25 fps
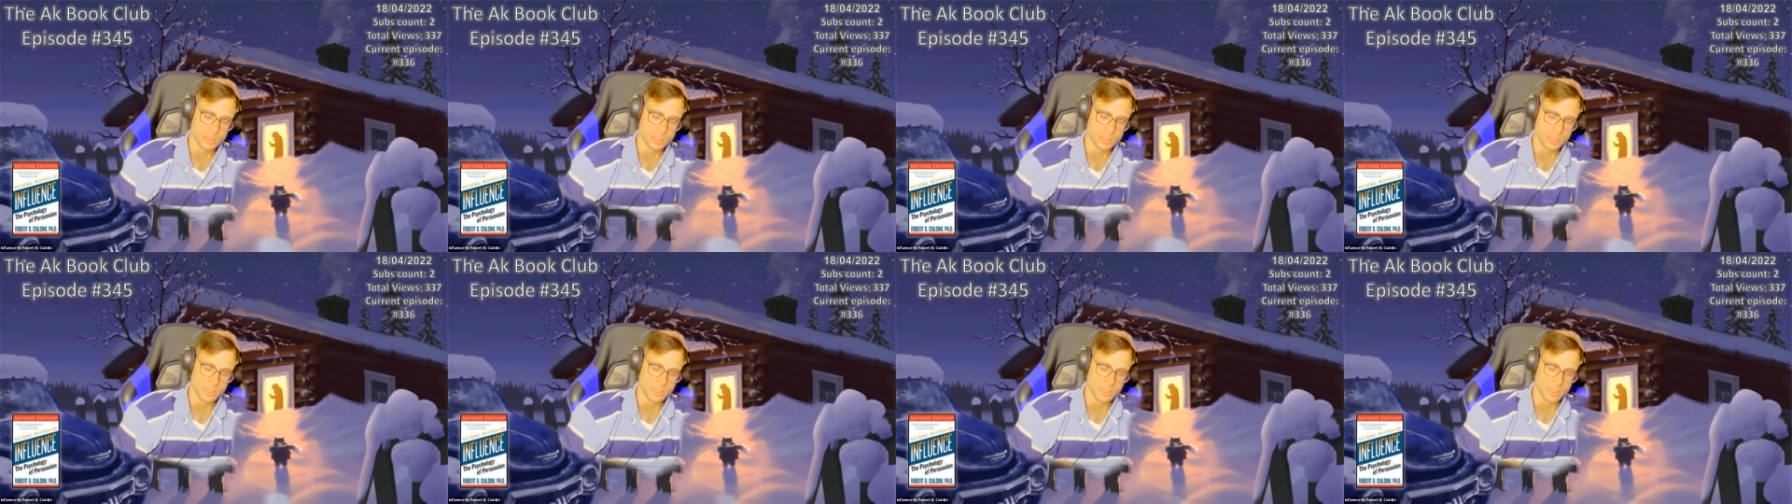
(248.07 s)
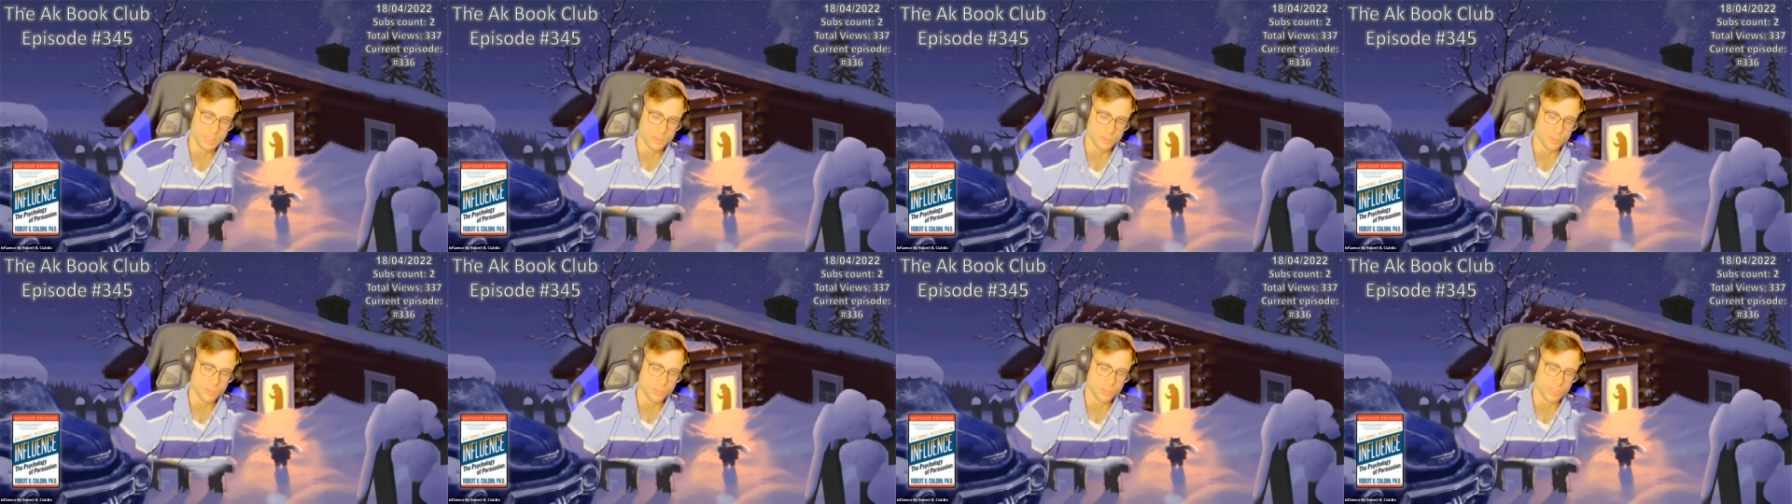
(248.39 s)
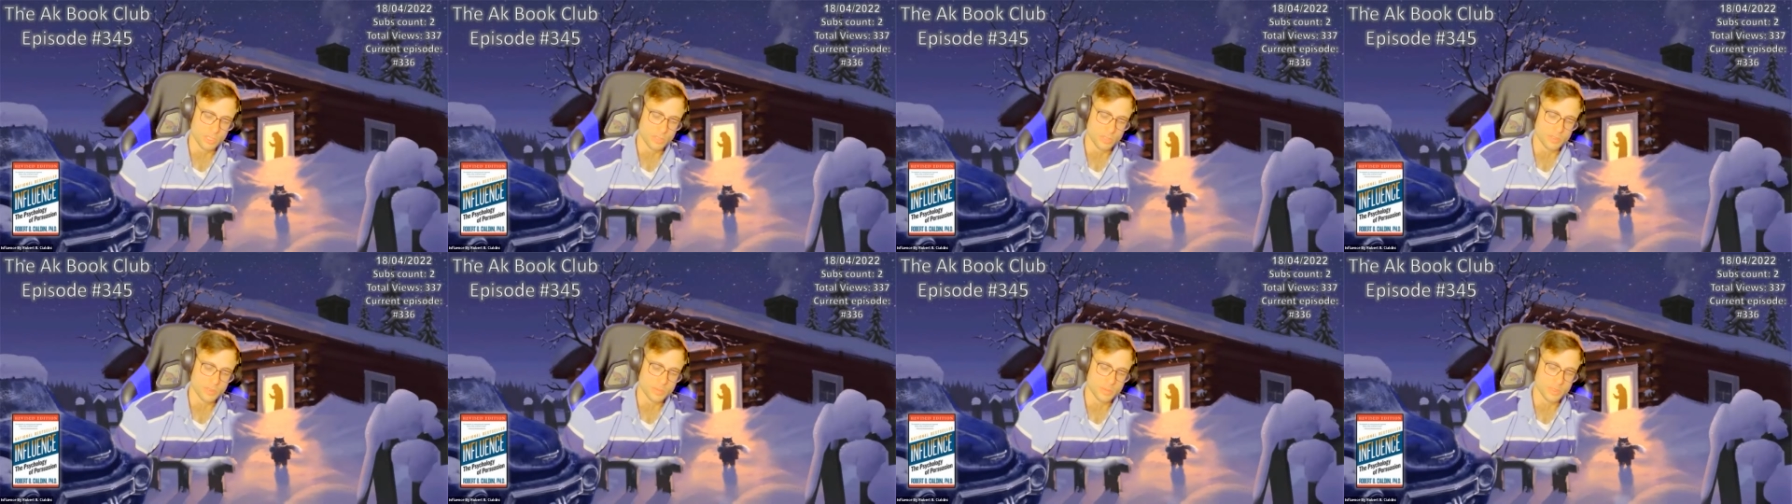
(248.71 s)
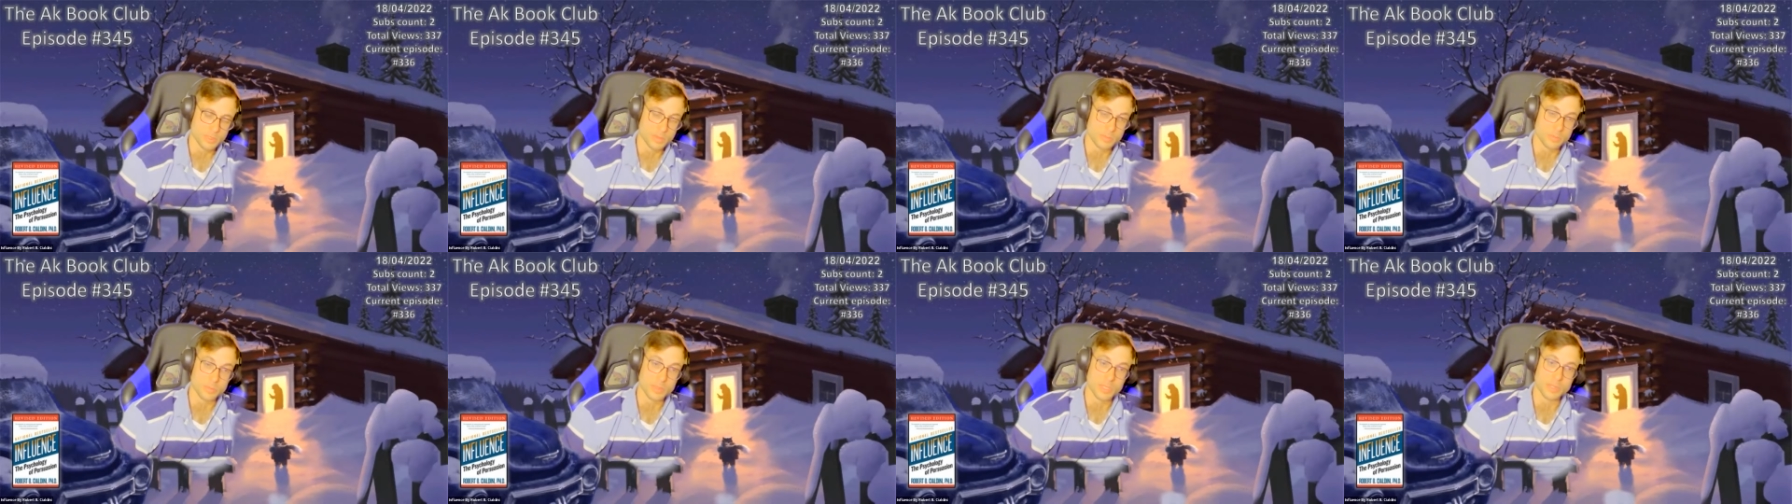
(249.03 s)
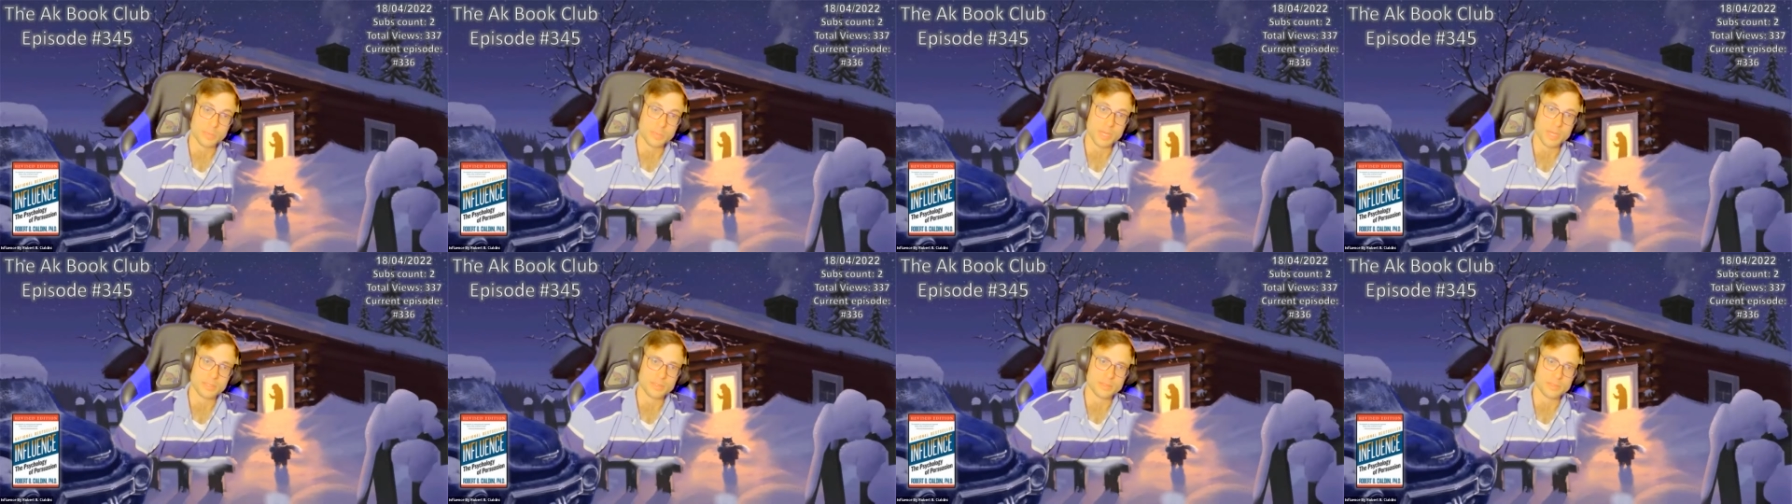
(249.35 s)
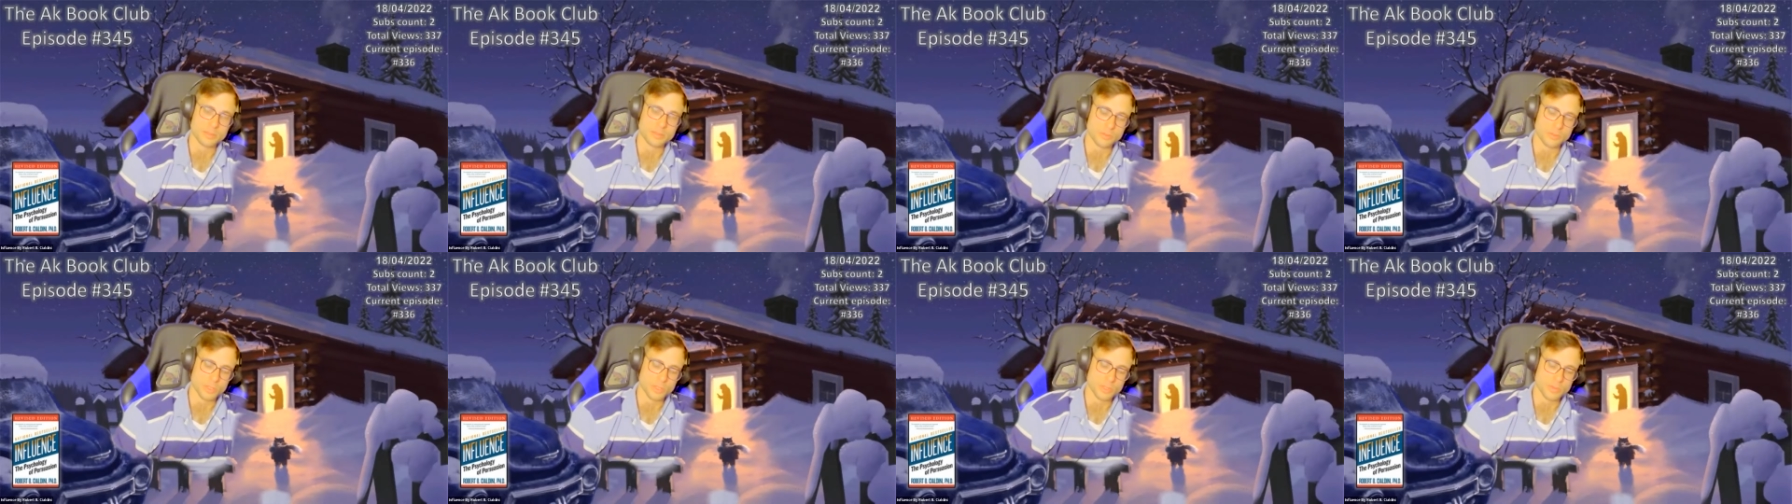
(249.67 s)
And you don't give them some big
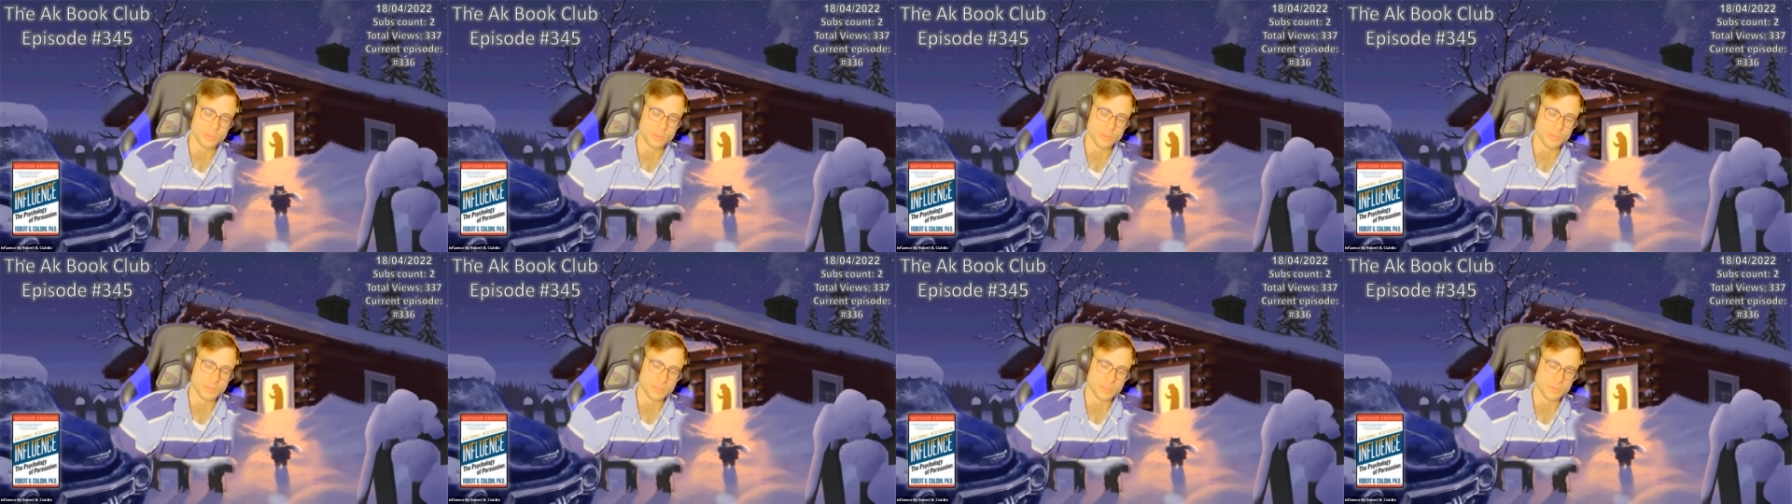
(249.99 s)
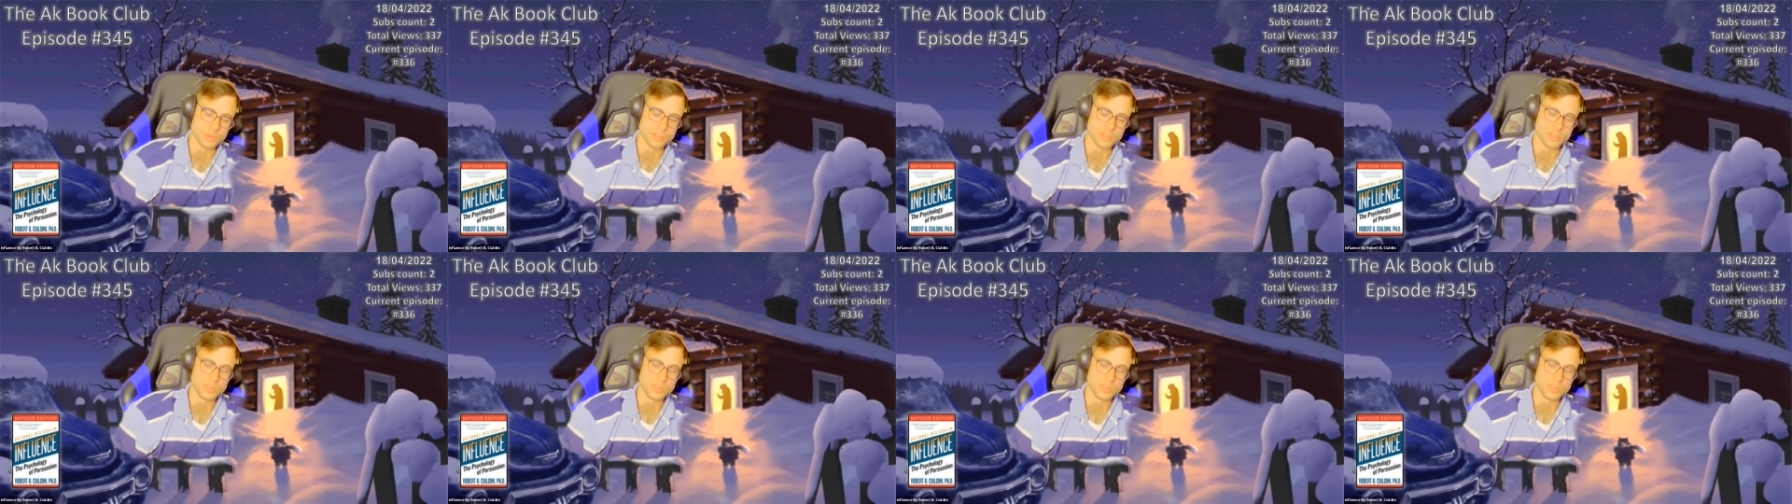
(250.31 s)
prizes; you give them some